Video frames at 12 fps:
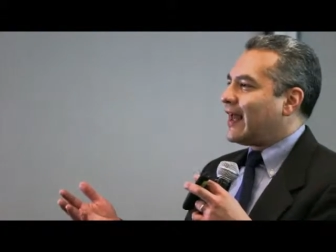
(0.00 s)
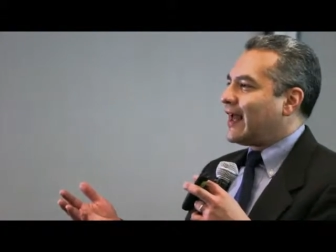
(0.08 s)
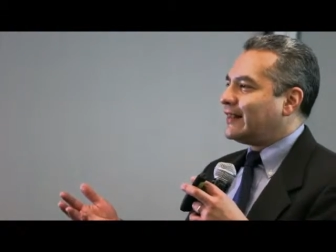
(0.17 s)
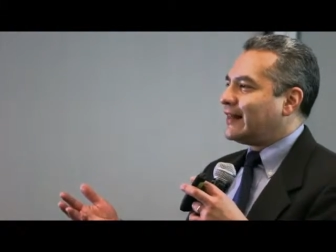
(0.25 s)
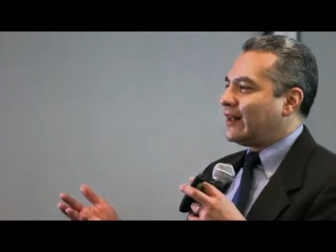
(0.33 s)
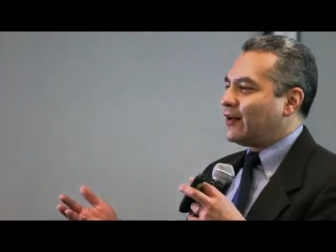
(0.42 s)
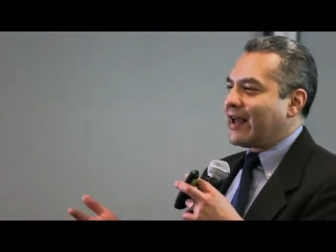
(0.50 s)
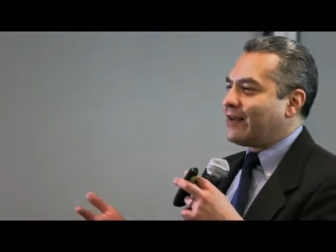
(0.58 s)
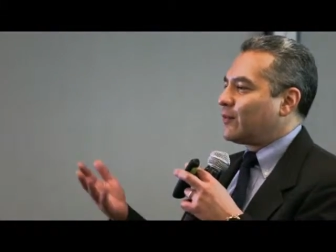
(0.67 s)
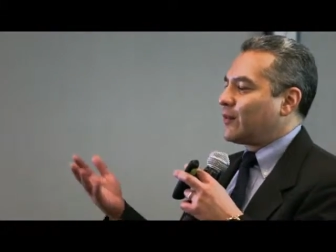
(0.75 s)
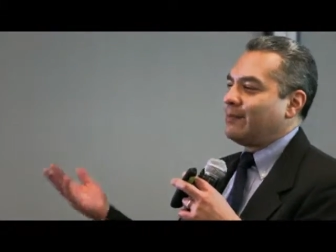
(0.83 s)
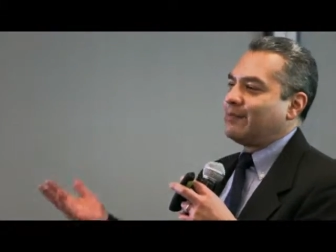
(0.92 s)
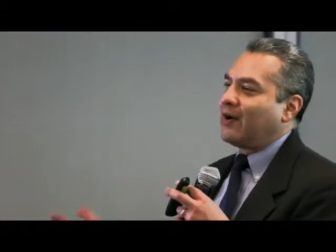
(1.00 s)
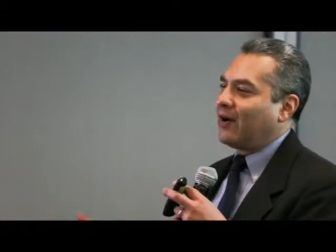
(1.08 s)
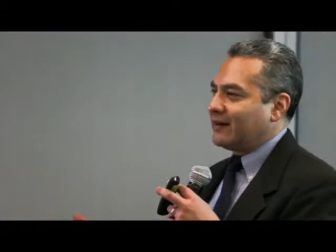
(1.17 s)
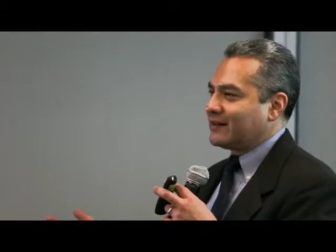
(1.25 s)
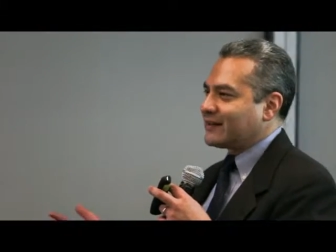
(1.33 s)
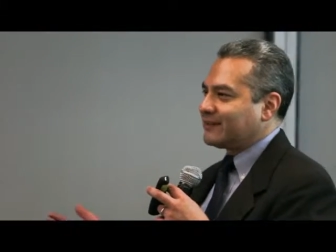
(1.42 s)
and then they don't have the right
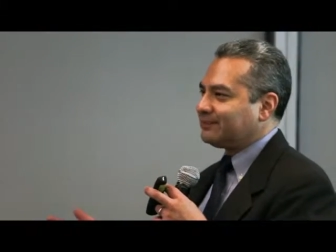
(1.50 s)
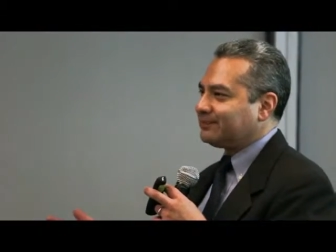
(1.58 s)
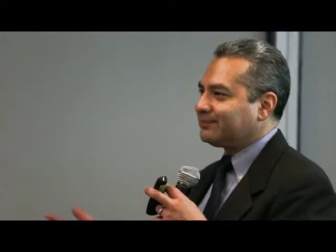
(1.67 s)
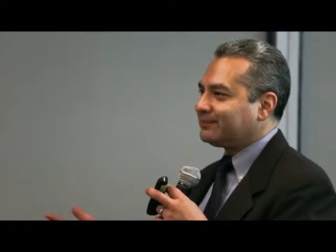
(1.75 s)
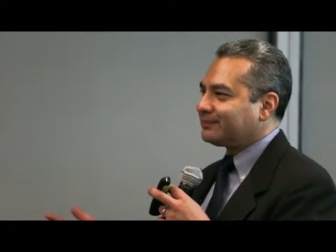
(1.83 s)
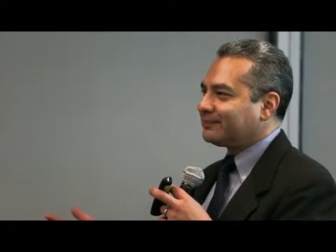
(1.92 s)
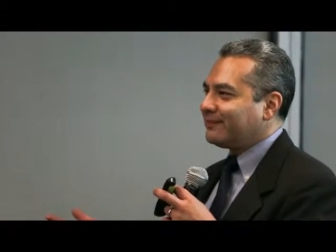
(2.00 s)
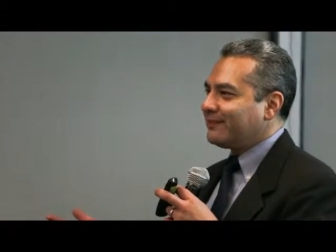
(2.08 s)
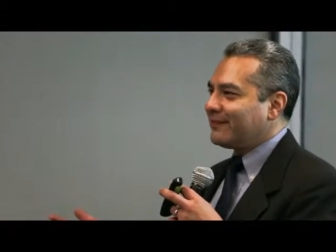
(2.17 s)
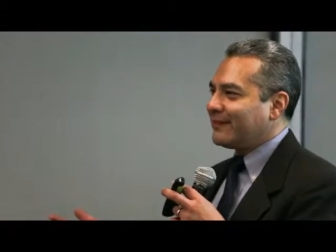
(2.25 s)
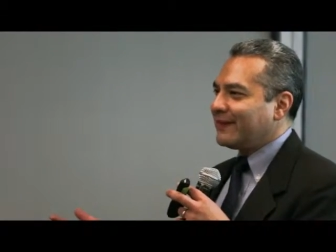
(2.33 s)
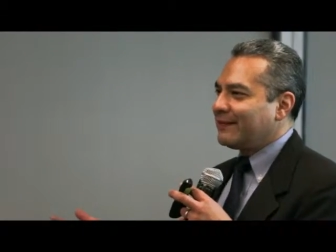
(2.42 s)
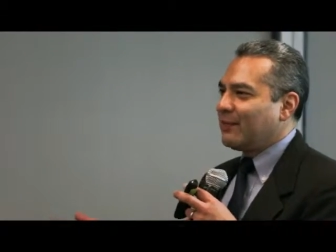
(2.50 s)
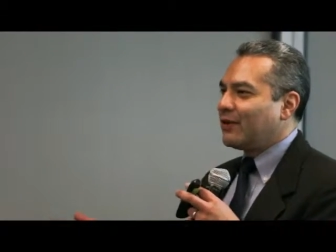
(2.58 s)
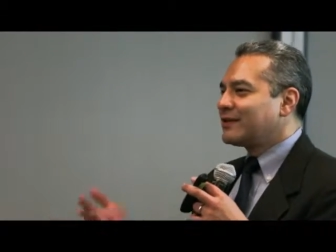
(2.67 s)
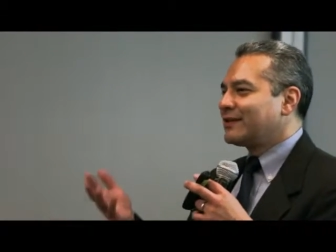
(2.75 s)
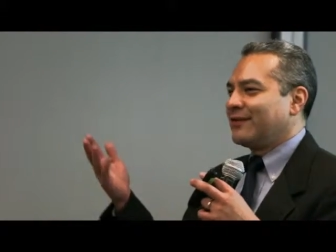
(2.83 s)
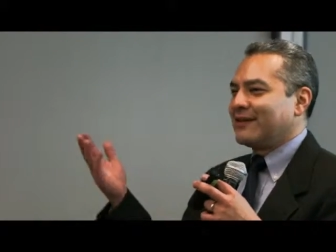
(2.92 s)
parts?
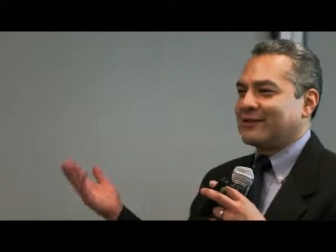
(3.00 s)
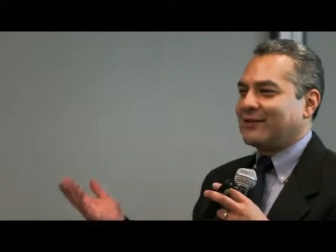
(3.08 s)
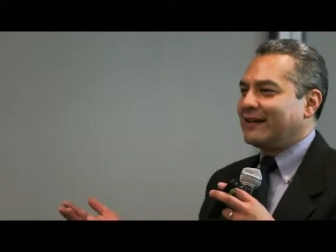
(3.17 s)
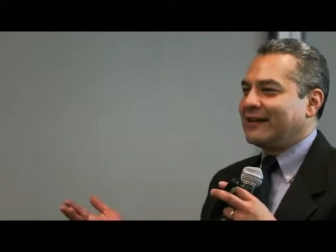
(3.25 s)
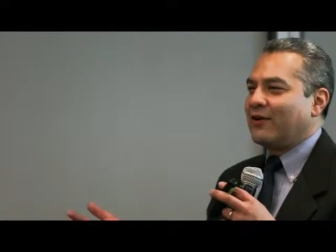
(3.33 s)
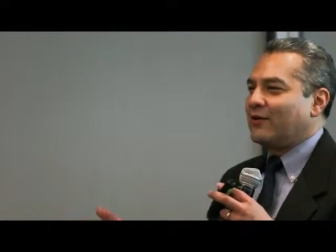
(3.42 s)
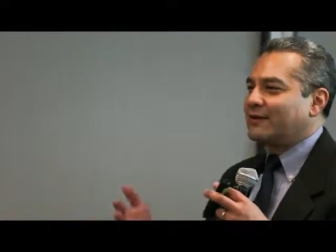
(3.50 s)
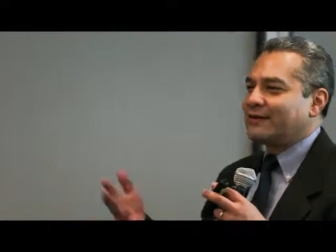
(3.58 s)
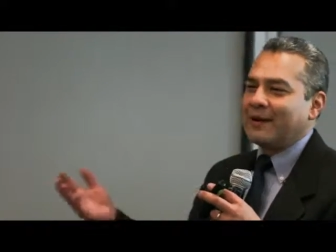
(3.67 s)
Most of us, right? They don't.